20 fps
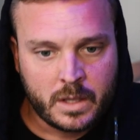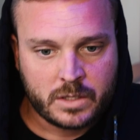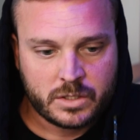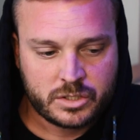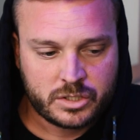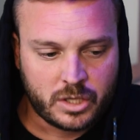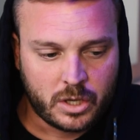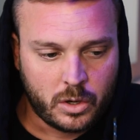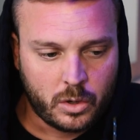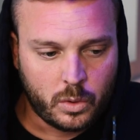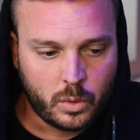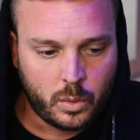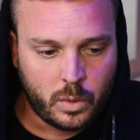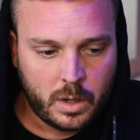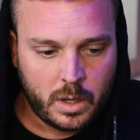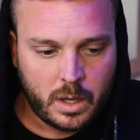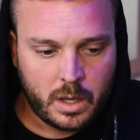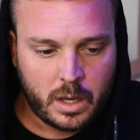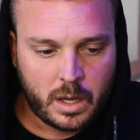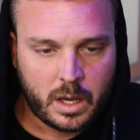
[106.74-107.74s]

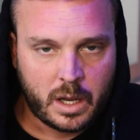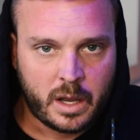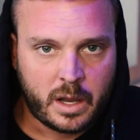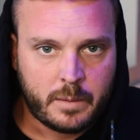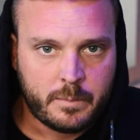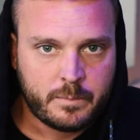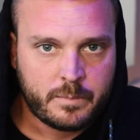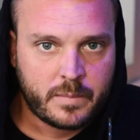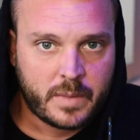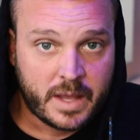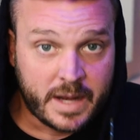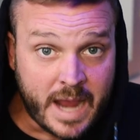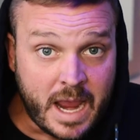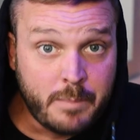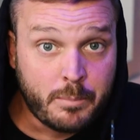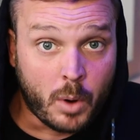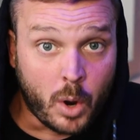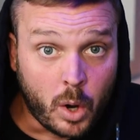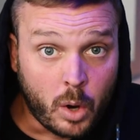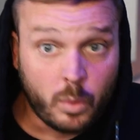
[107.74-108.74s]
So an
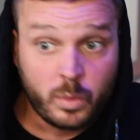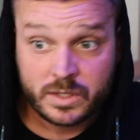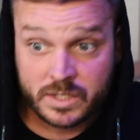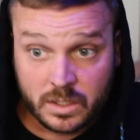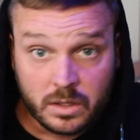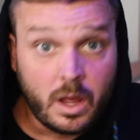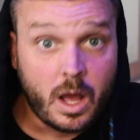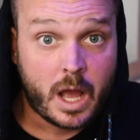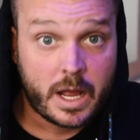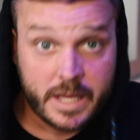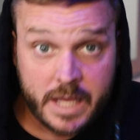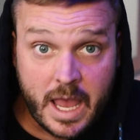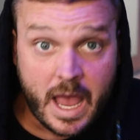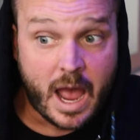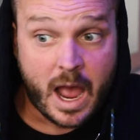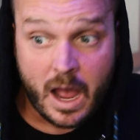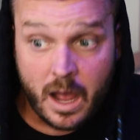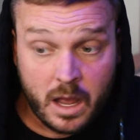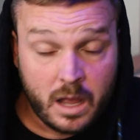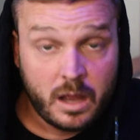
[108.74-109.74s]
8-ball was a lot,
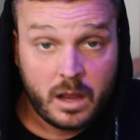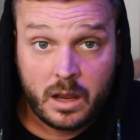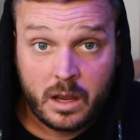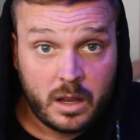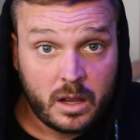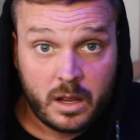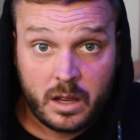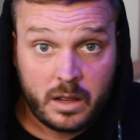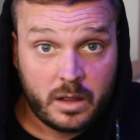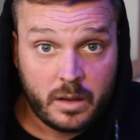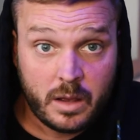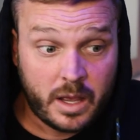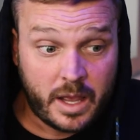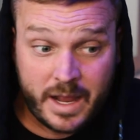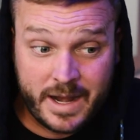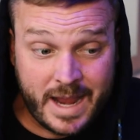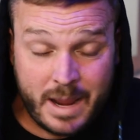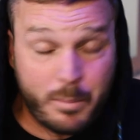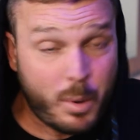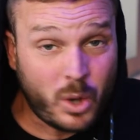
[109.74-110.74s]
yeah.
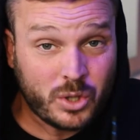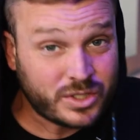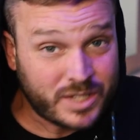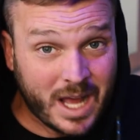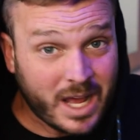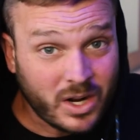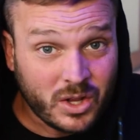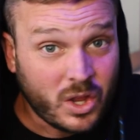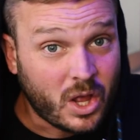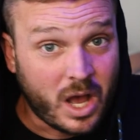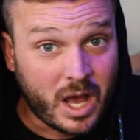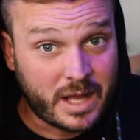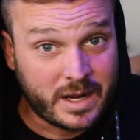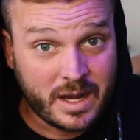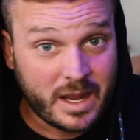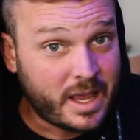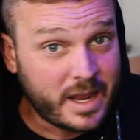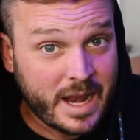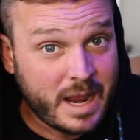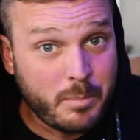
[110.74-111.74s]
An 8-ball is not a
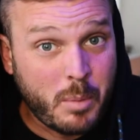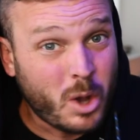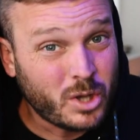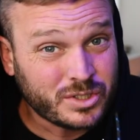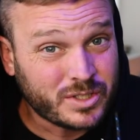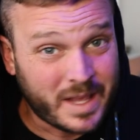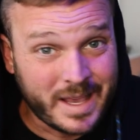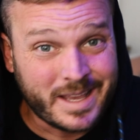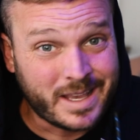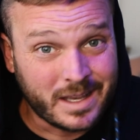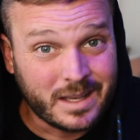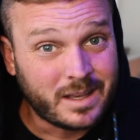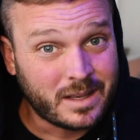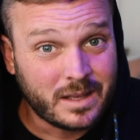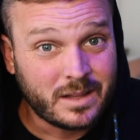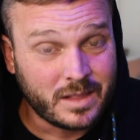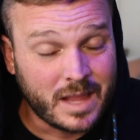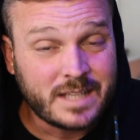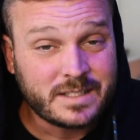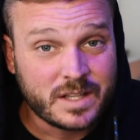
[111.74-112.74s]
lot. An 8-ball is like
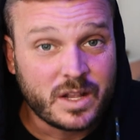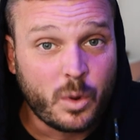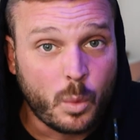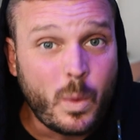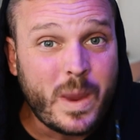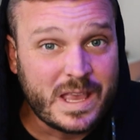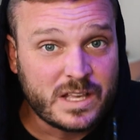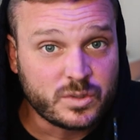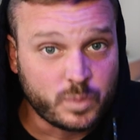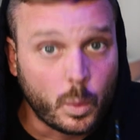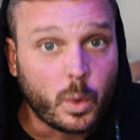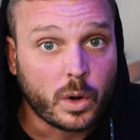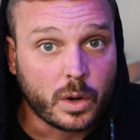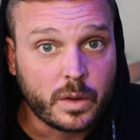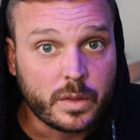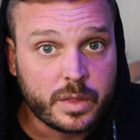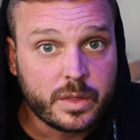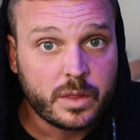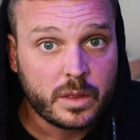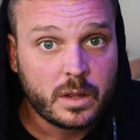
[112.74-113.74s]
less than a week's
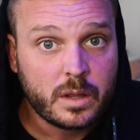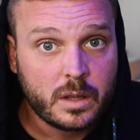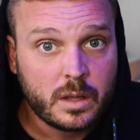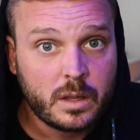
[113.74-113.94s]
worth.